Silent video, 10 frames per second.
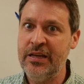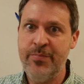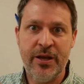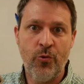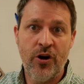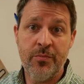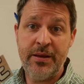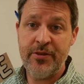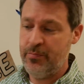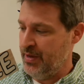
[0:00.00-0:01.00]
big word,
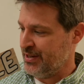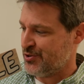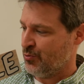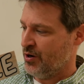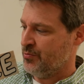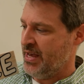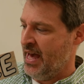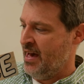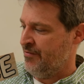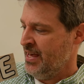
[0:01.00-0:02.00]
maybe the biggest word we
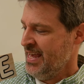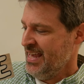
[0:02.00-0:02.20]
have,